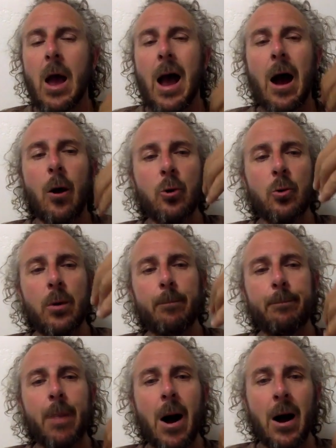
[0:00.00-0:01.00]
how to
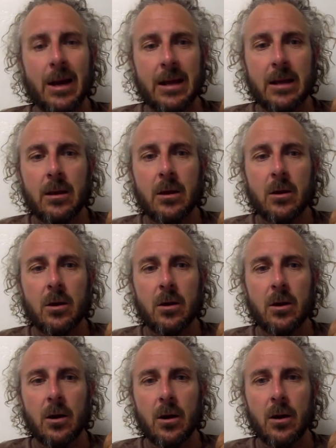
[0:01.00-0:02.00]
embody
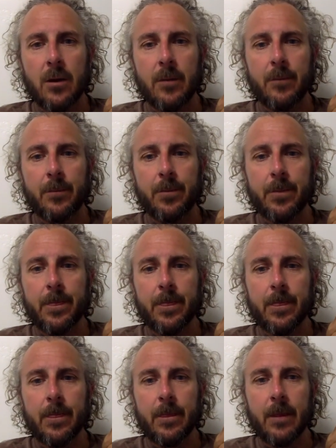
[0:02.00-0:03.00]

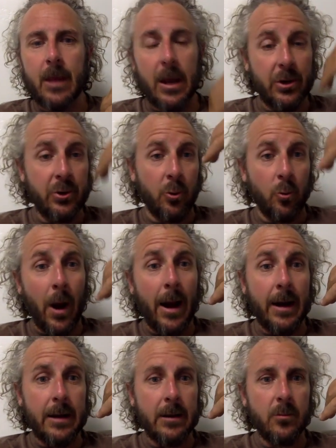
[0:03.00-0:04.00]
in your
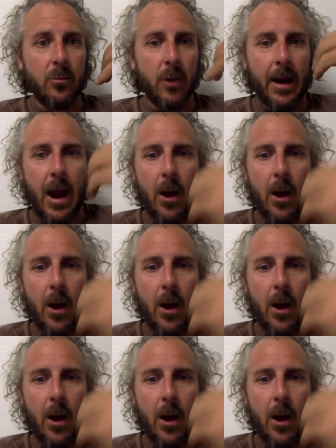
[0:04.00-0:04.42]
writing, right?